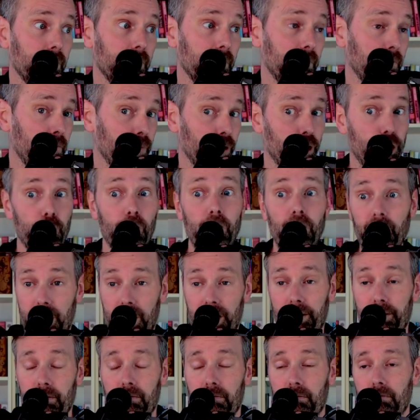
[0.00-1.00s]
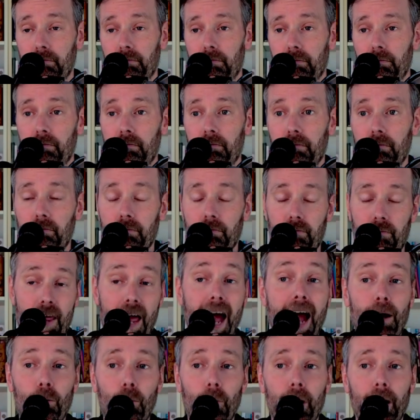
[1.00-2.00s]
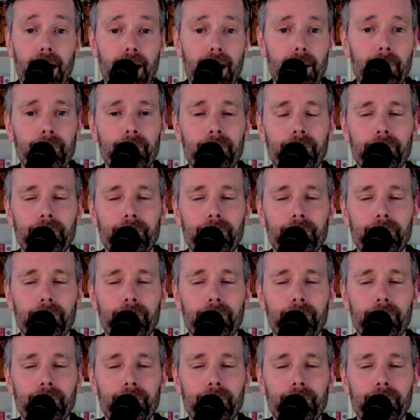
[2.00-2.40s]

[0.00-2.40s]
good that way.